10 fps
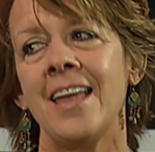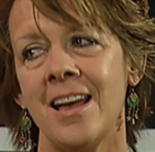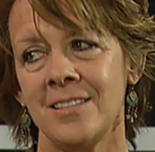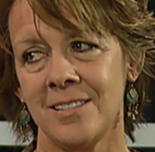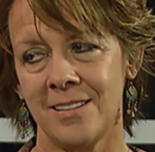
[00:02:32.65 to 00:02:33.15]

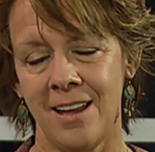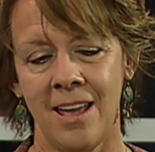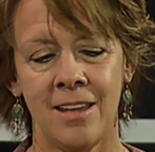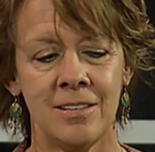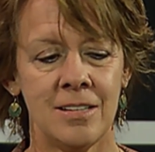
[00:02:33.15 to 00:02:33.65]
Yes,
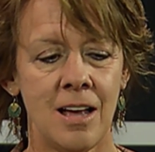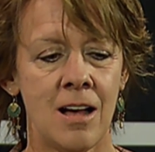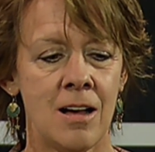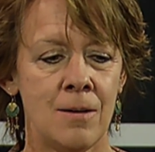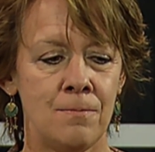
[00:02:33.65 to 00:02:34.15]
and
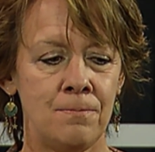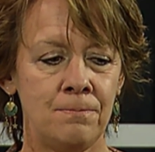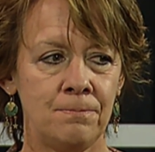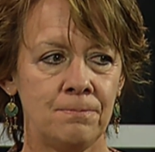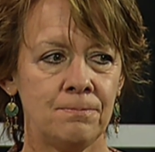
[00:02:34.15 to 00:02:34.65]

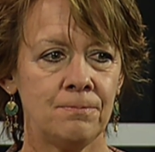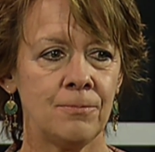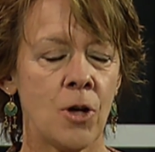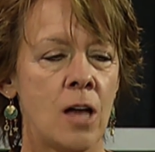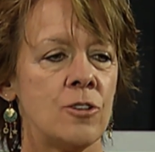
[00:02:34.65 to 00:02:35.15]

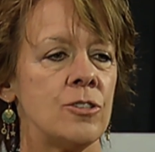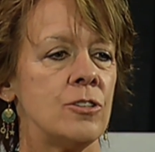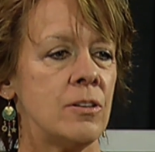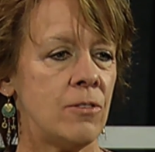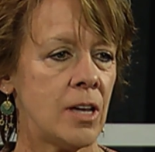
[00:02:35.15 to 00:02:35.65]
got a
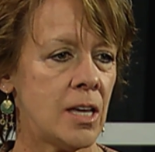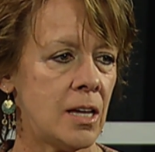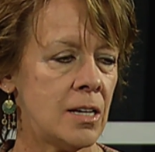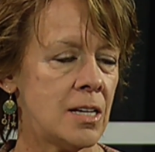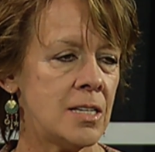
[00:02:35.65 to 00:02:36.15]
certificate
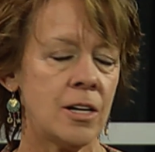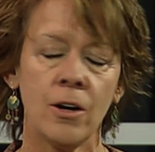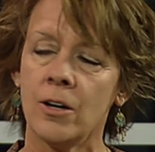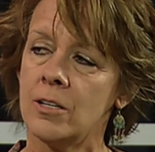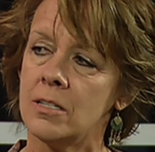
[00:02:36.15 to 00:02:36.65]
in
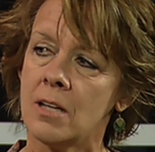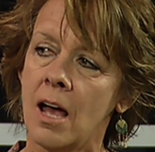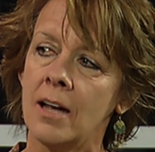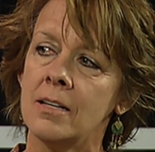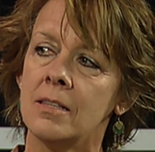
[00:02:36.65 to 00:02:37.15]
interior
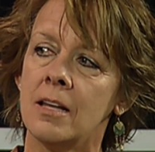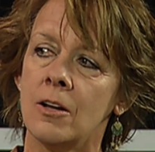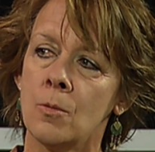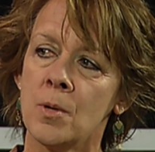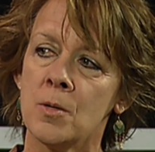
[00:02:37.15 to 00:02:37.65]
design, and then
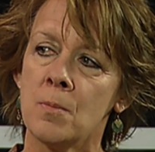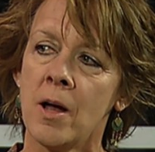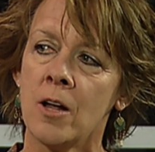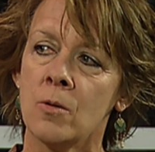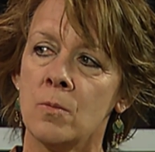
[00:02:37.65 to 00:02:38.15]
opened
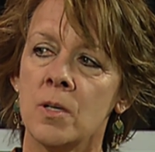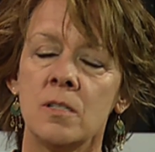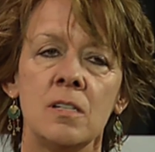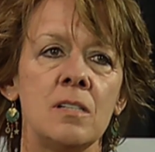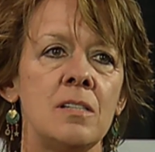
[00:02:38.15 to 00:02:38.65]
my own
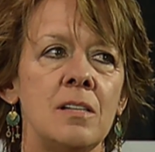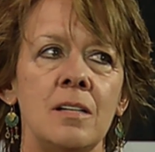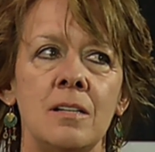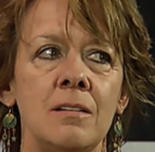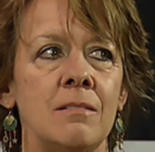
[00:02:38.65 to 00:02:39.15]
business,
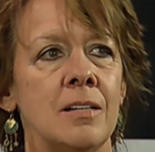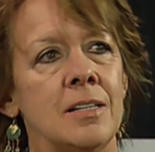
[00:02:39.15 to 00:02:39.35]
and